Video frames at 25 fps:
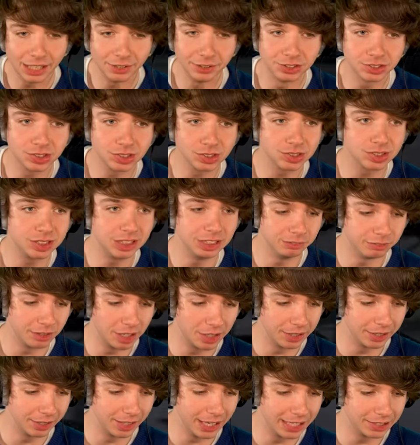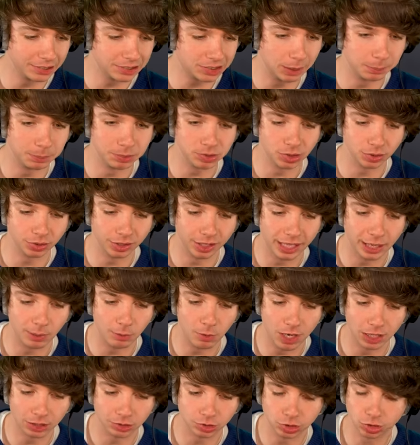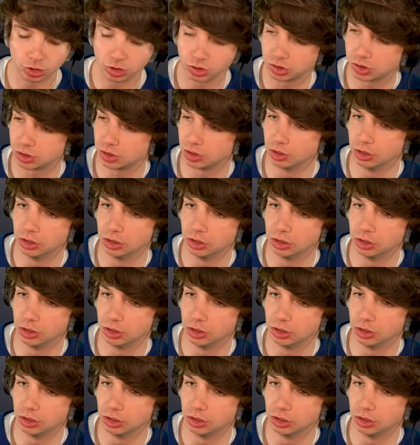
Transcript: Yeah, this is the very last episode that I watched. Just